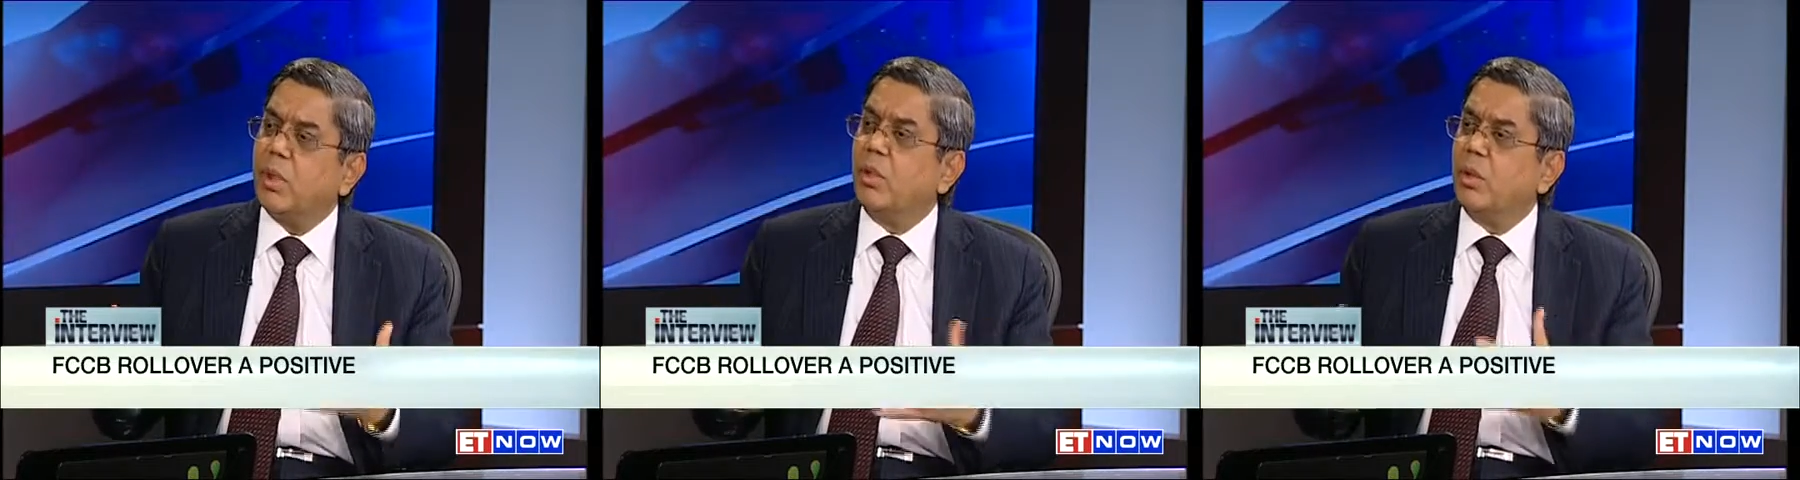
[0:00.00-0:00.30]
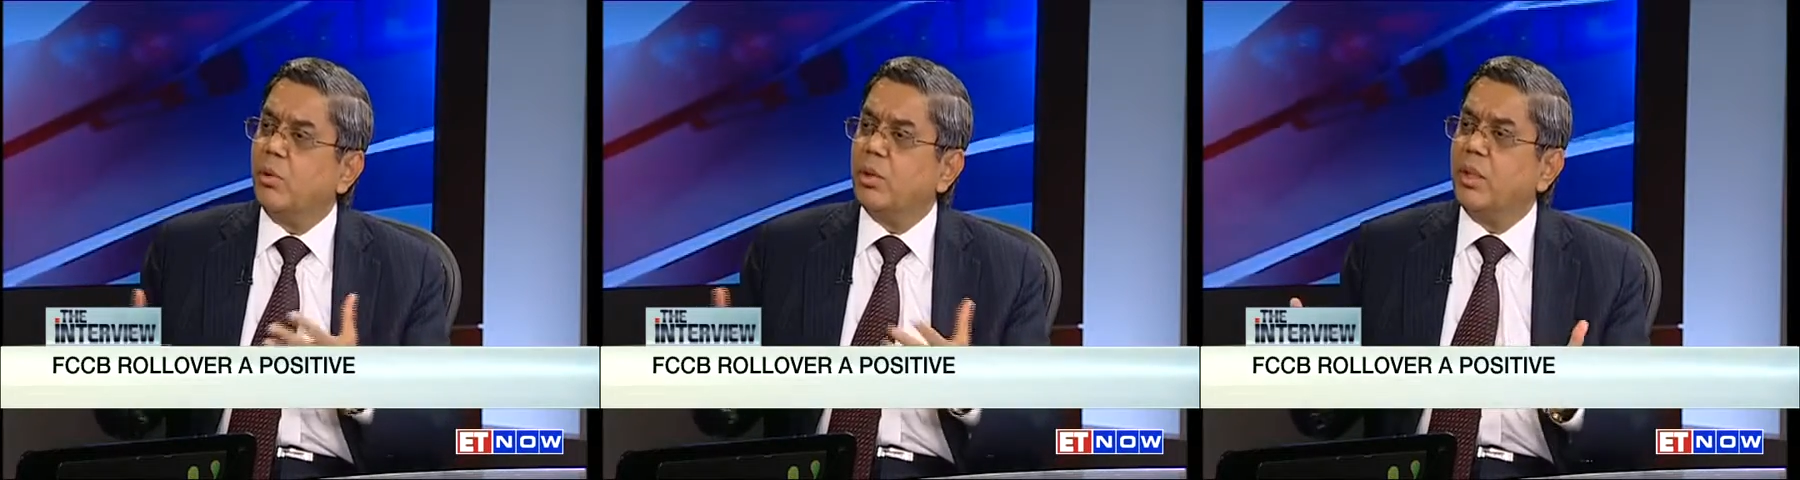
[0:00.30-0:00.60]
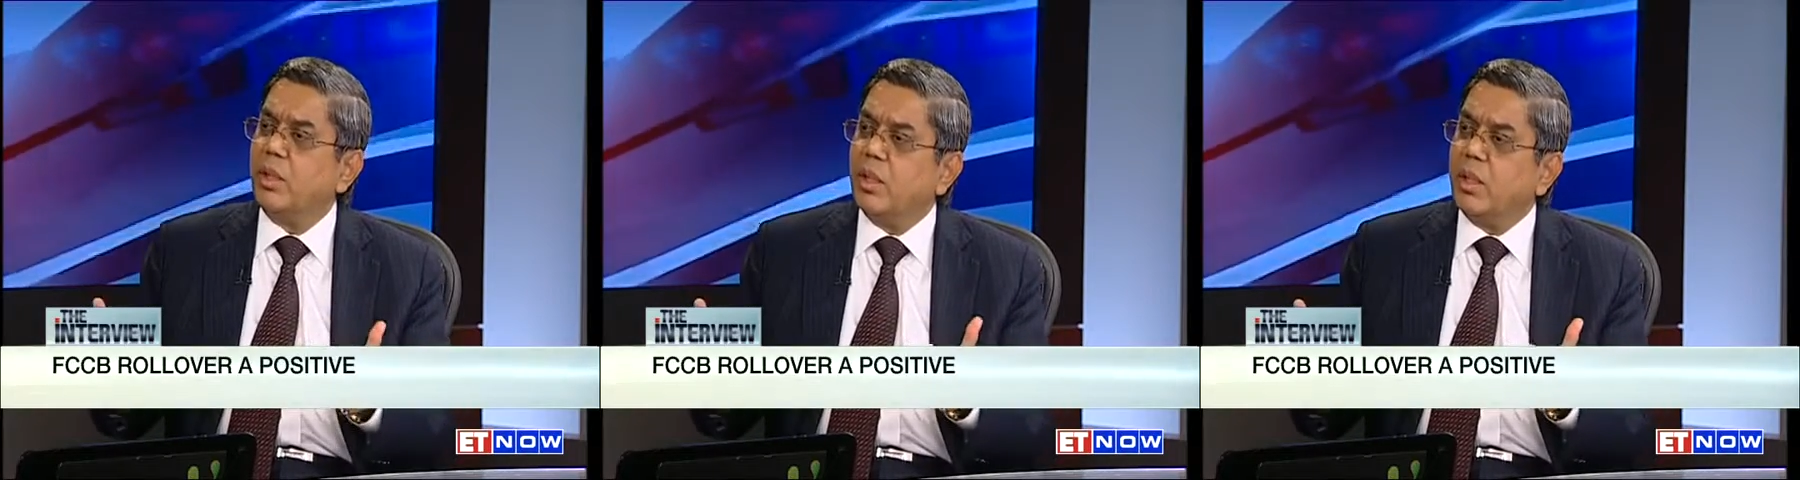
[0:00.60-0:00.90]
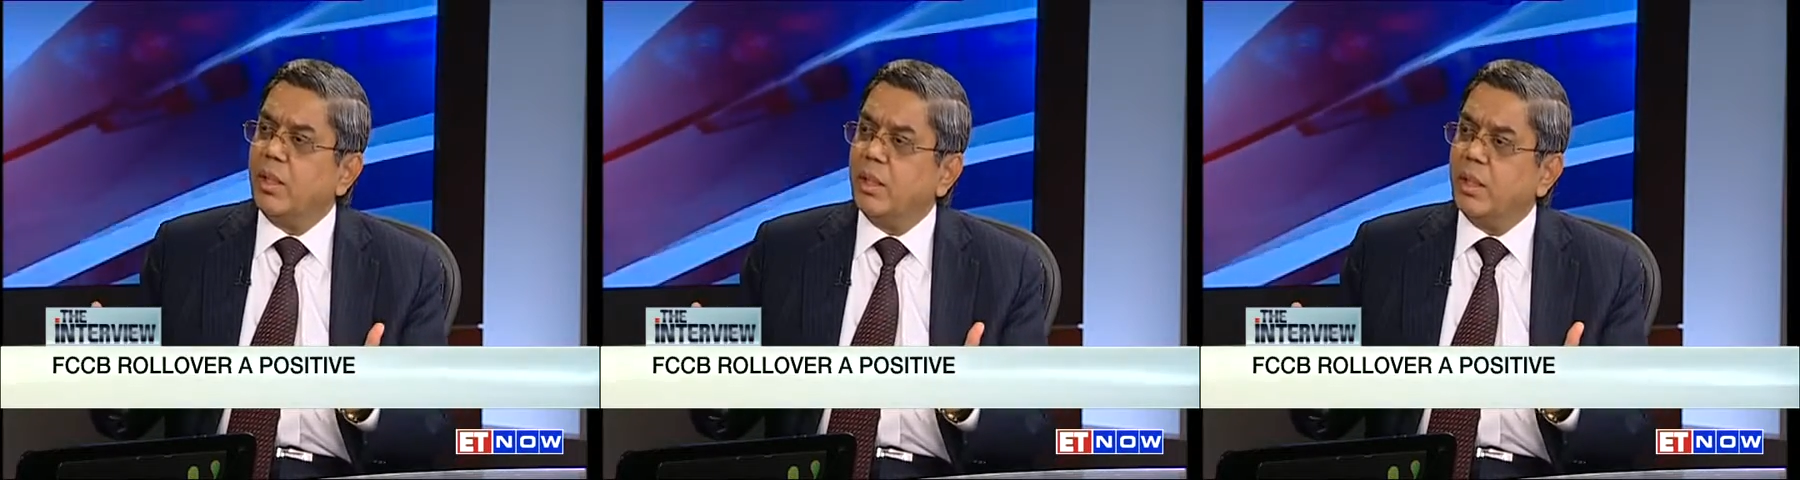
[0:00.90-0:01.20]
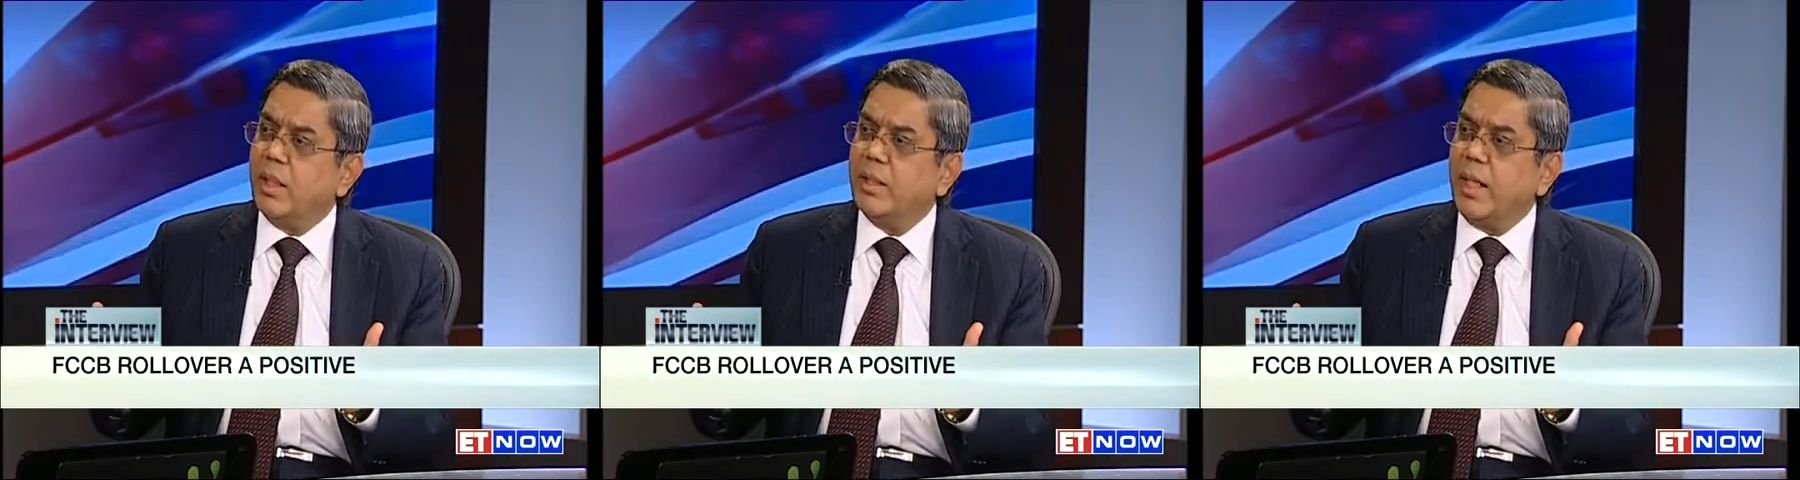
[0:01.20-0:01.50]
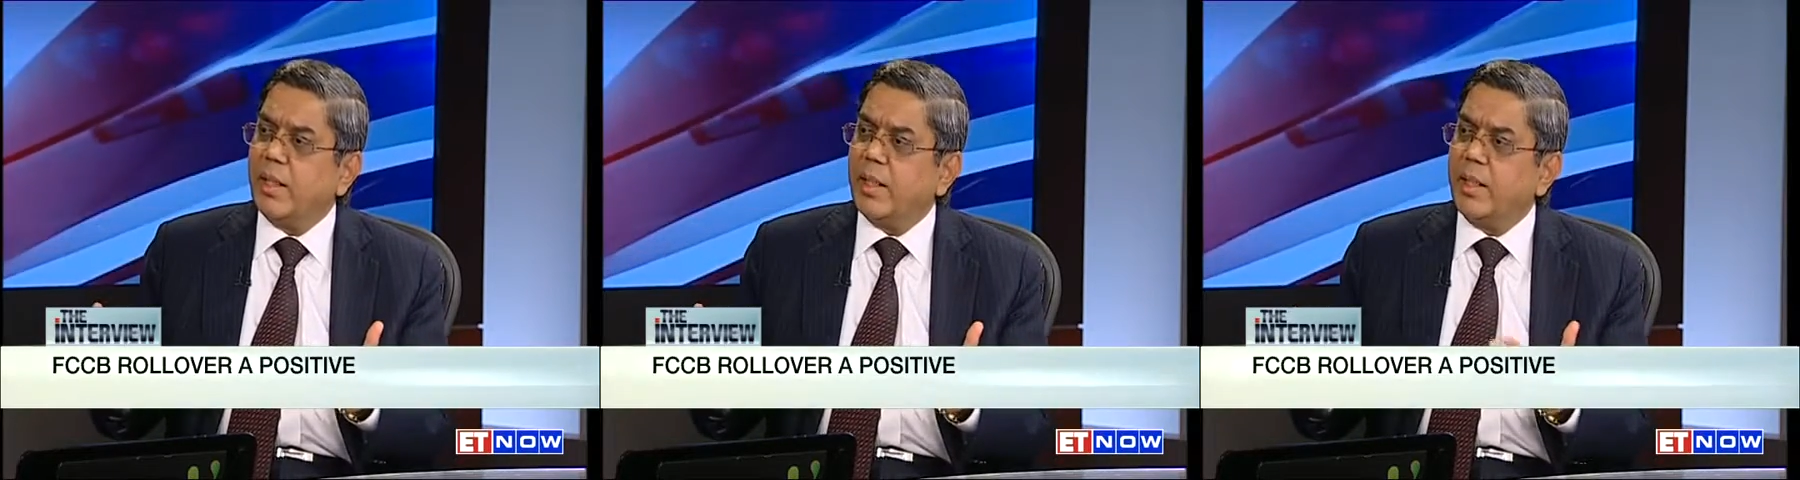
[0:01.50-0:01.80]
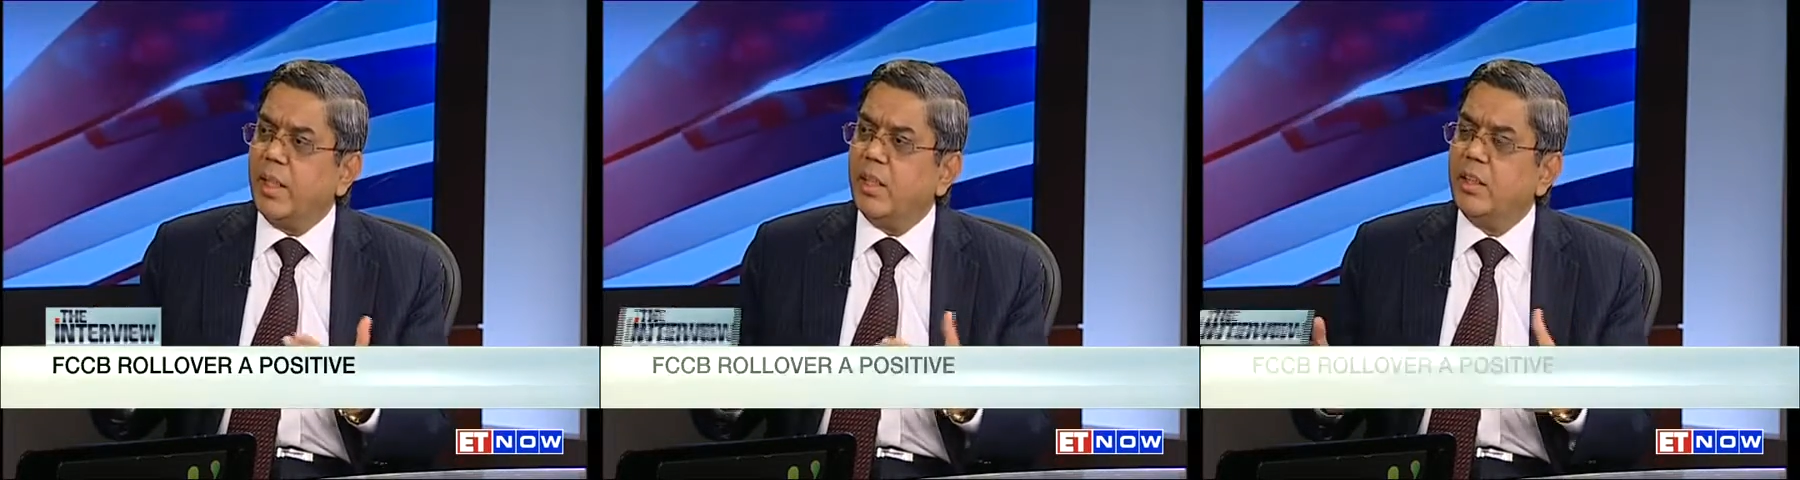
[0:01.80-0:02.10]
conclusion in that
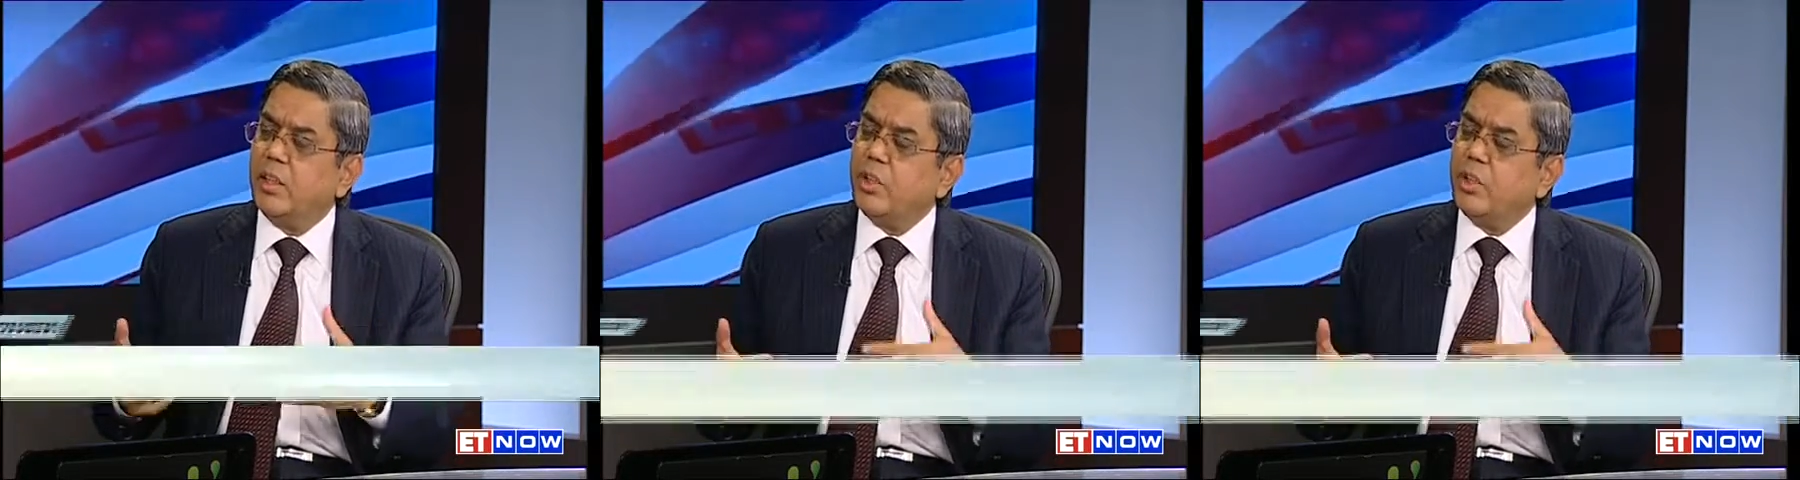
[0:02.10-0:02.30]
area.